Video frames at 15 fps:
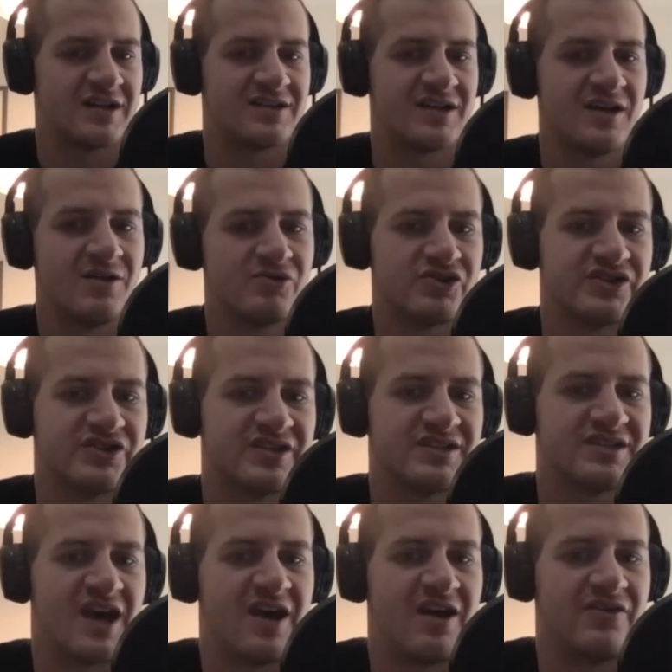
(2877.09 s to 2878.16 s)
which is a
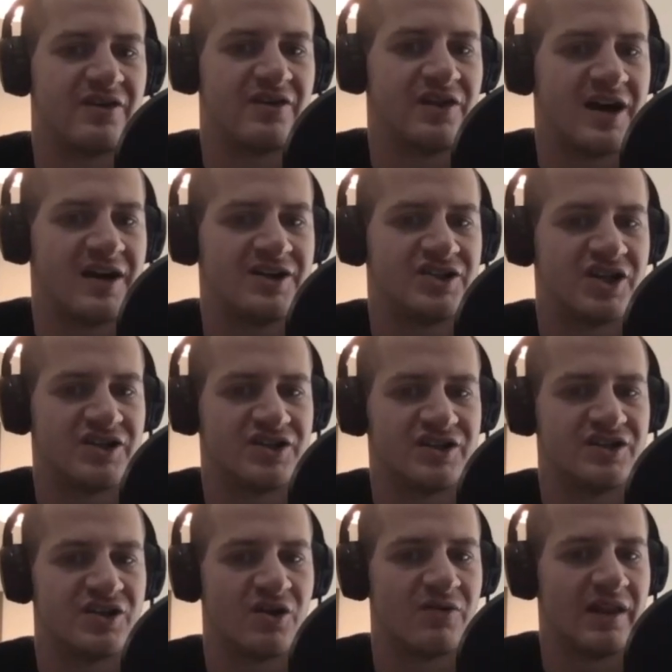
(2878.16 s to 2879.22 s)
style that a lot of judges
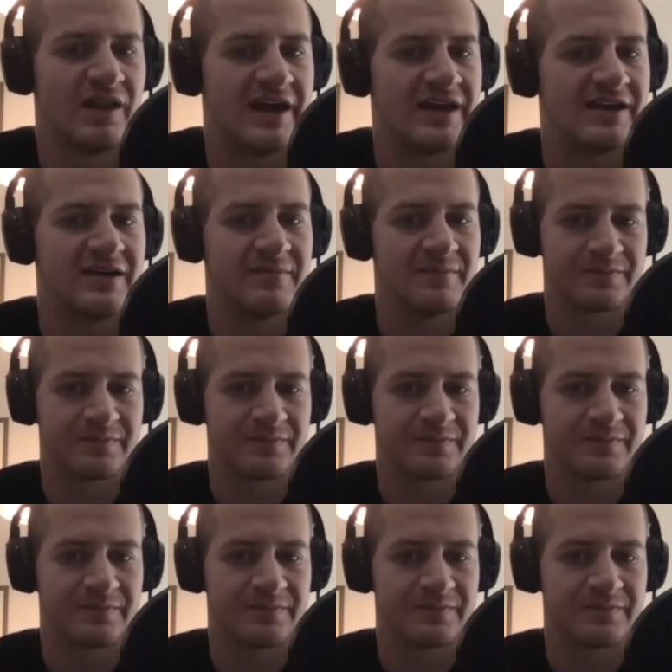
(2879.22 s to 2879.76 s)
don't like,